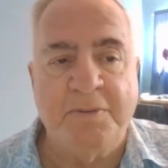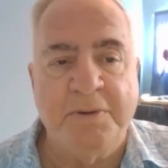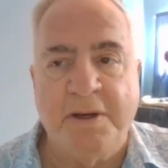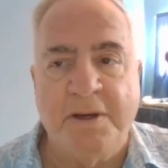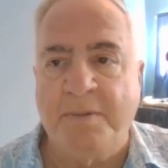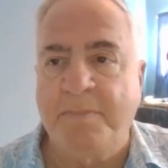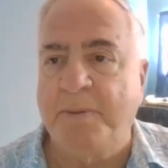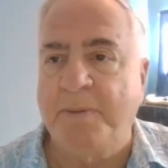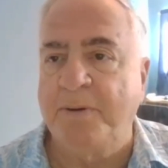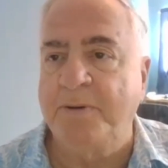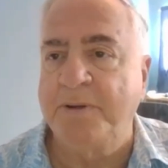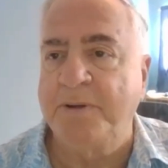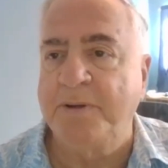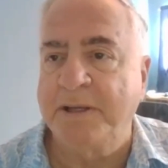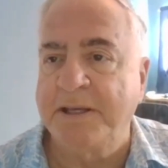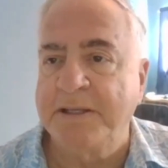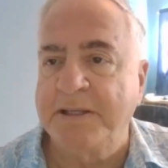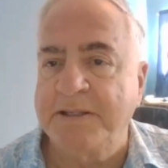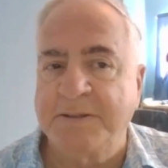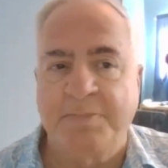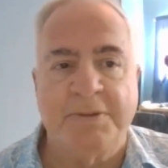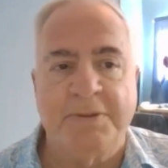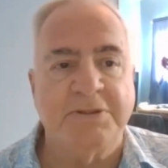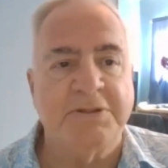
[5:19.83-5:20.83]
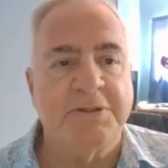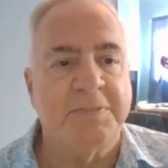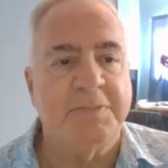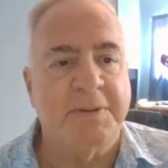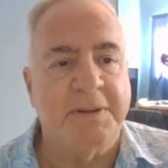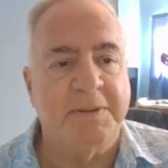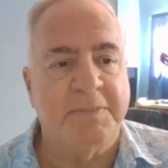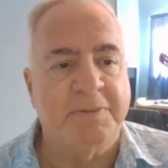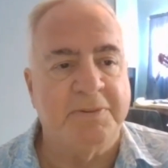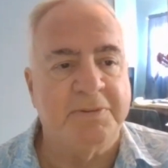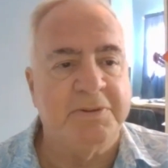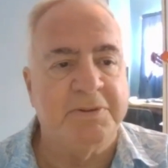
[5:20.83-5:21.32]
we are bowling against a bunch of
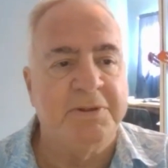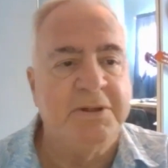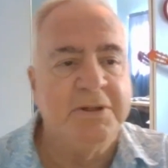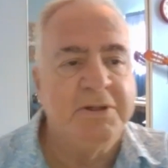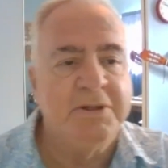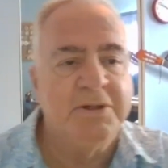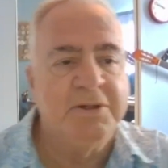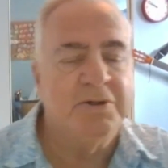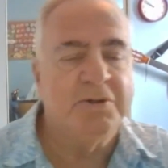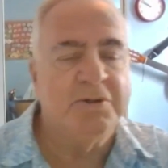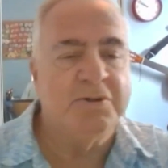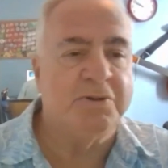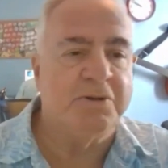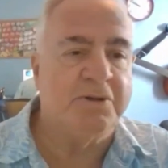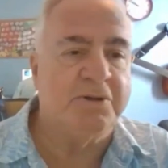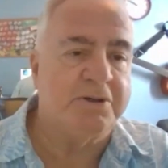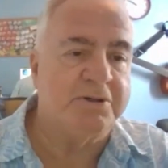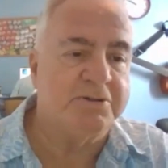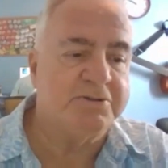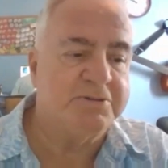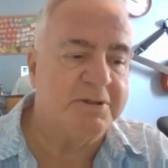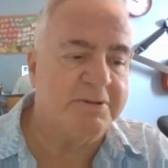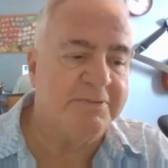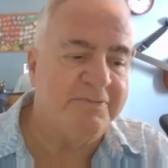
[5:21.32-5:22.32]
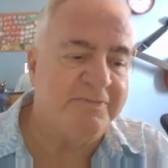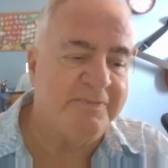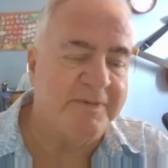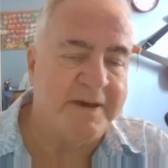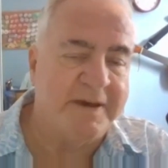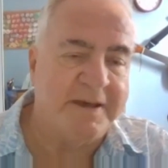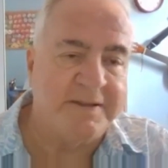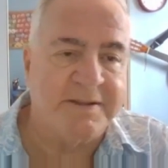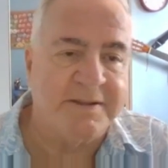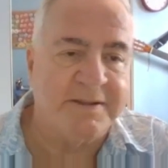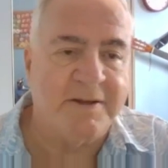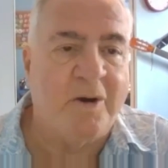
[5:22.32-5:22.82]
people who are all Trump
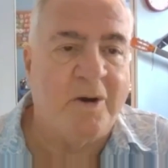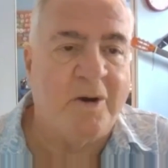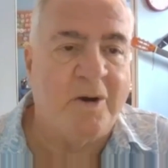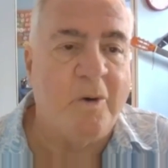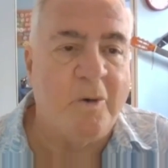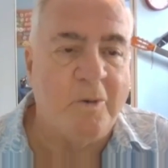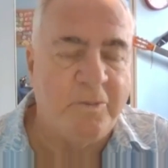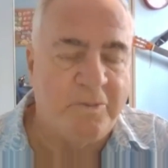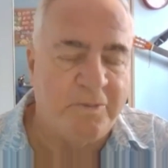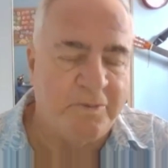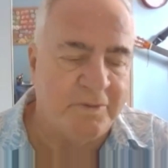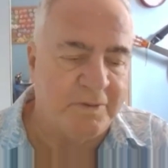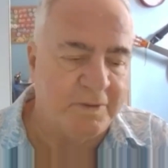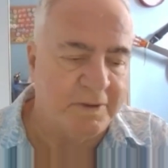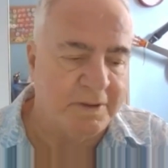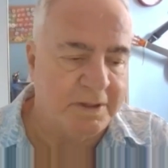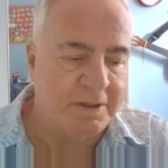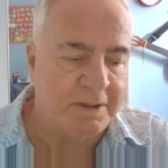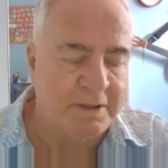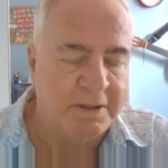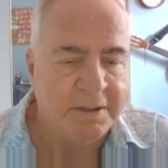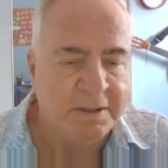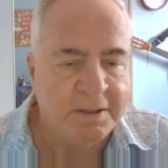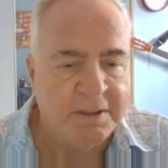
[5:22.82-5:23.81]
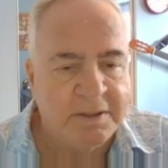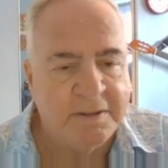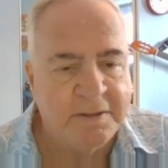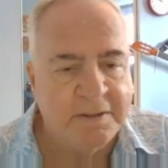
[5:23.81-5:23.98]
fans, and hopefully,